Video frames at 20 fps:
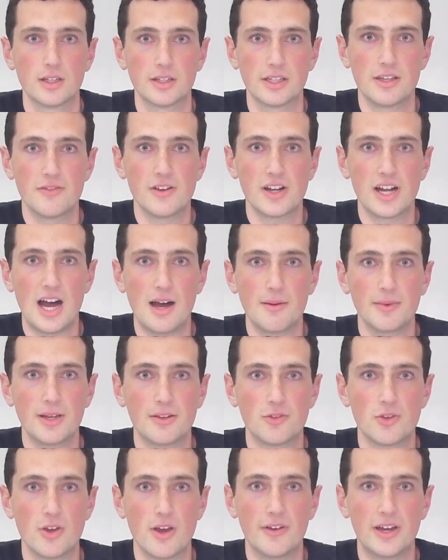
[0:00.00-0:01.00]
Leave a comment
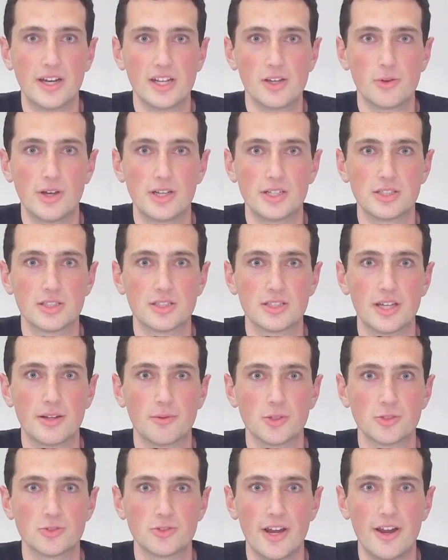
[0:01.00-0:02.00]
if you have any questions
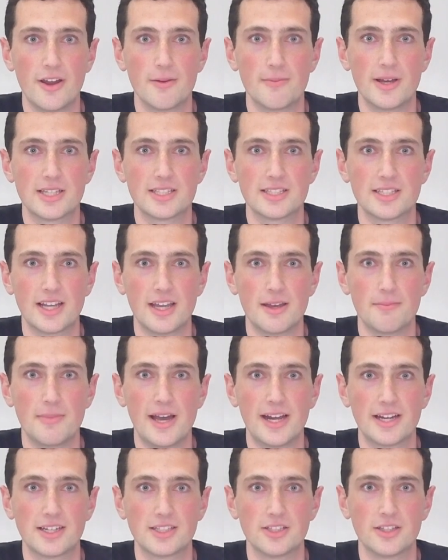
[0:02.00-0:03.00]
and we'll try our best to get
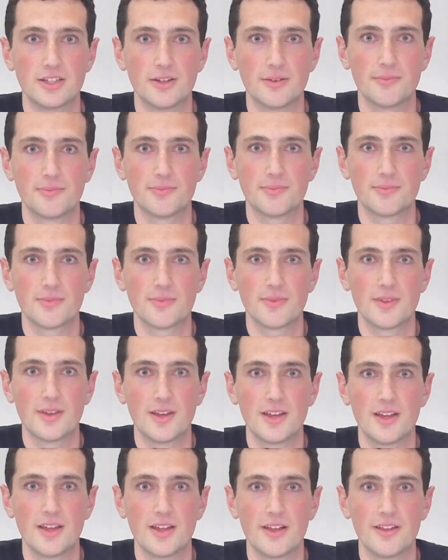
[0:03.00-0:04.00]
back to you.
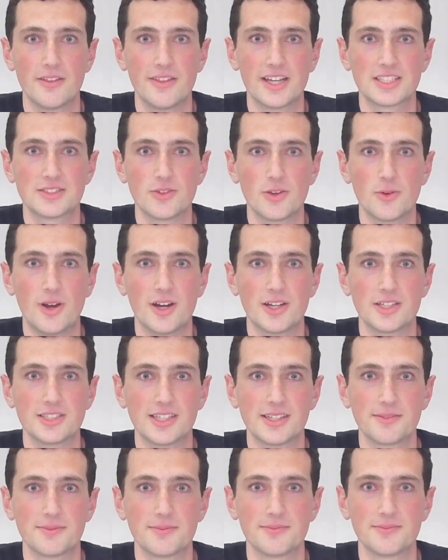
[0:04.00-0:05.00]
Thanks for
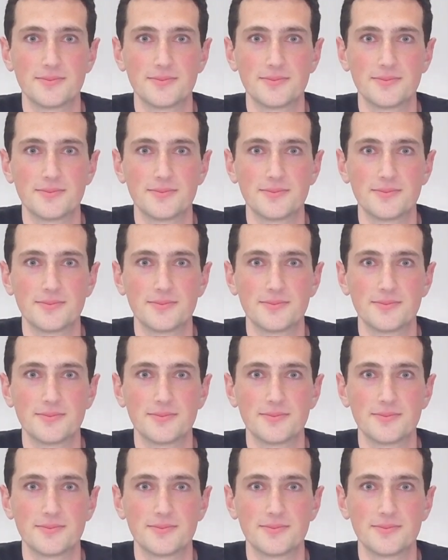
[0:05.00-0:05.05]
watching.